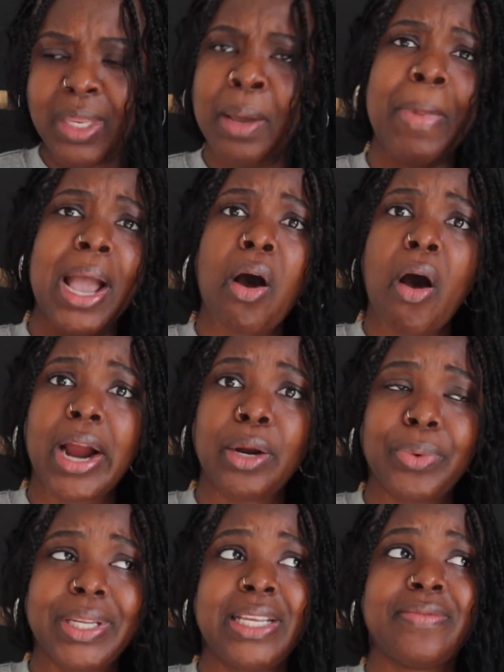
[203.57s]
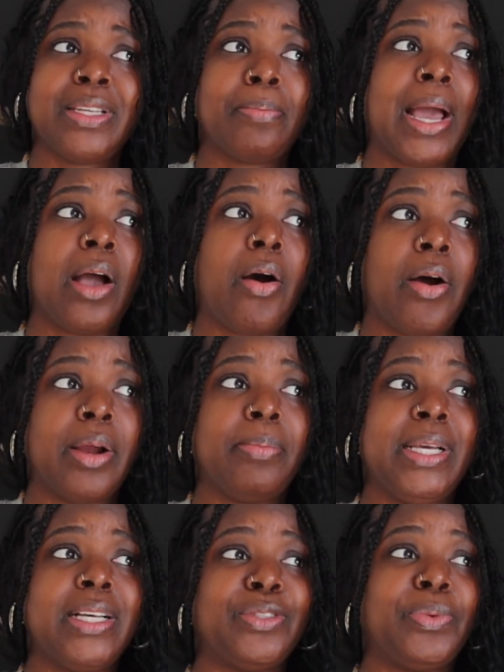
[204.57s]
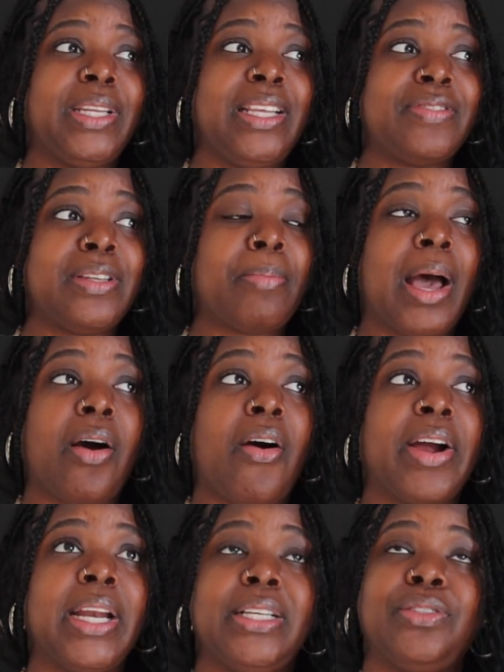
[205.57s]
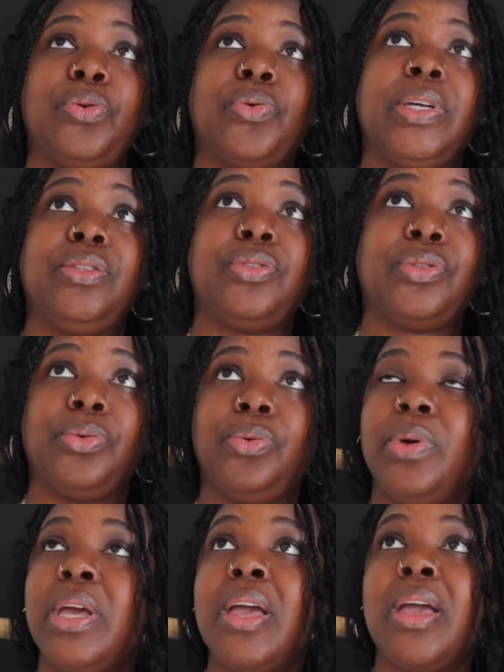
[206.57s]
my heart, what lives in my heart, because what lives in my heart is going to